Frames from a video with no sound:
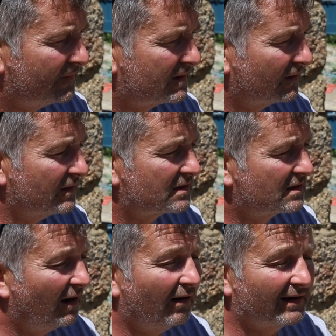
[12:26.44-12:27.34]
So I
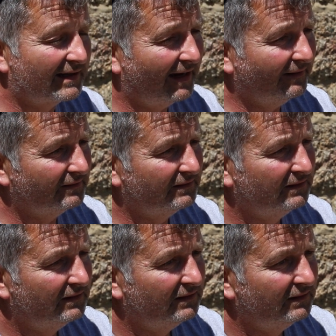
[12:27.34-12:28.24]
started out
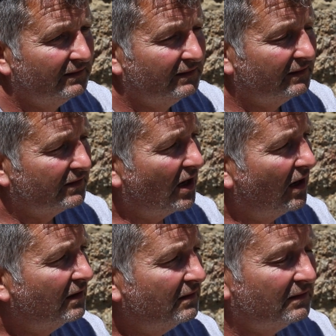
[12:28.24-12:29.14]

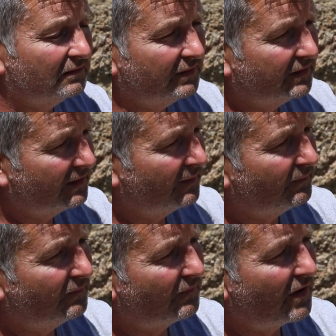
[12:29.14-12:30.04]
young with a
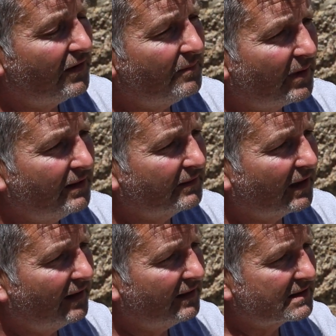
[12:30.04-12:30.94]
rowing boat
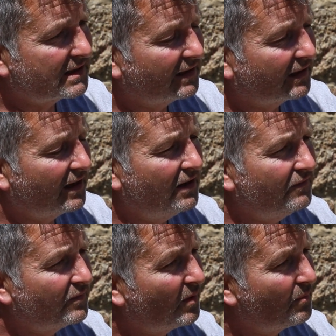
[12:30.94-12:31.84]
down in Sennen
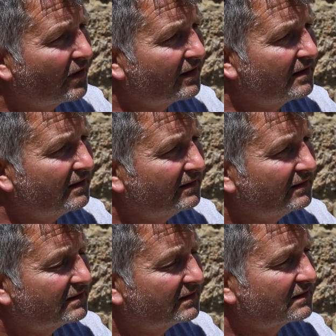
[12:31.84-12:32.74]
Cove with my brother,
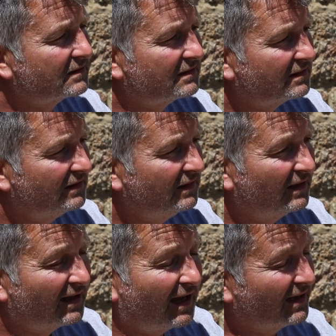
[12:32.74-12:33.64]
just
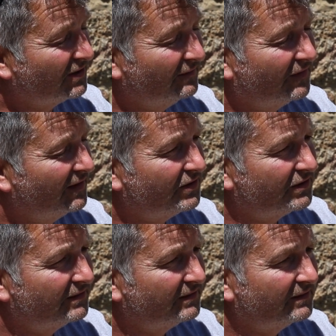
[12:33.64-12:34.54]
catching
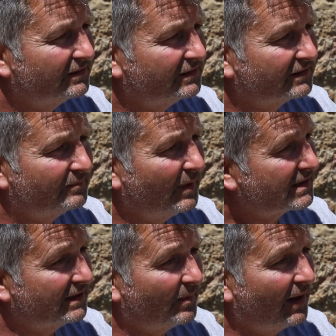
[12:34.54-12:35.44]
fish, just
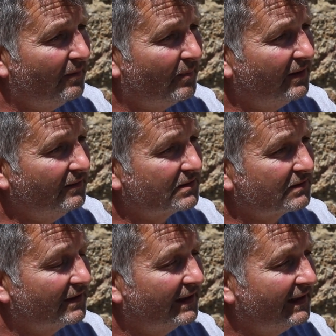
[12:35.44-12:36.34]
messing about in boats
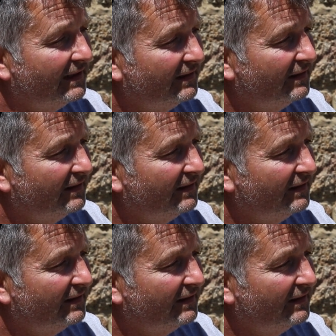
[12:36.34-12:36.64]
really.